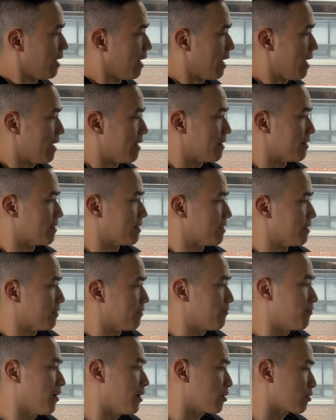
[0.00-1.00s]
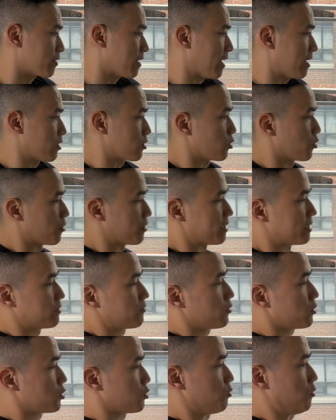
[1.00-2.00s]
And the final category is
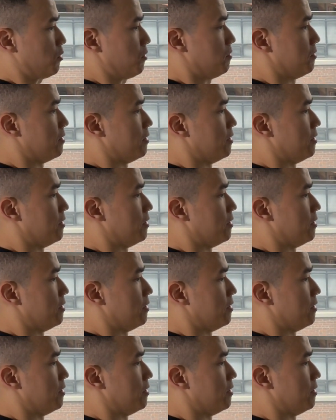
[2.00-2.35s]
virtual.